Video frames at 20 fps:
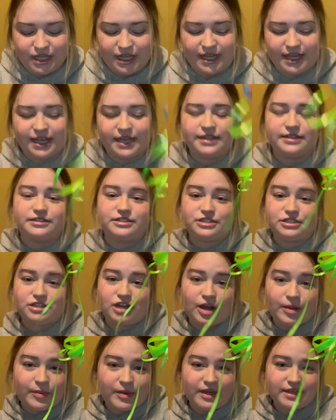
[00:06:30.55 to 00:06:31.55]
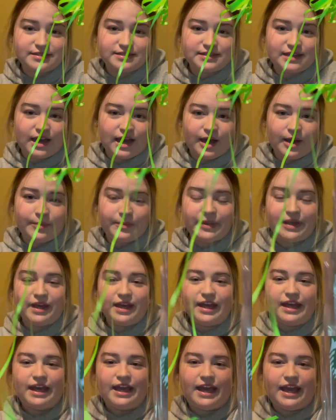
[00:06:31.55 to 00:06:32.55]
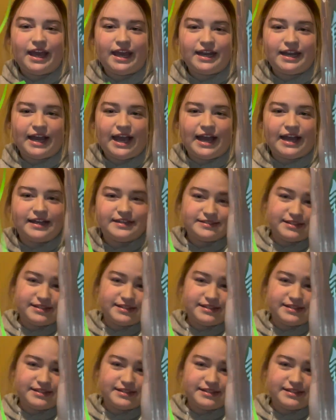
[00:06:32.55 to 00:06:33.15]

a Starbucks cup, and it has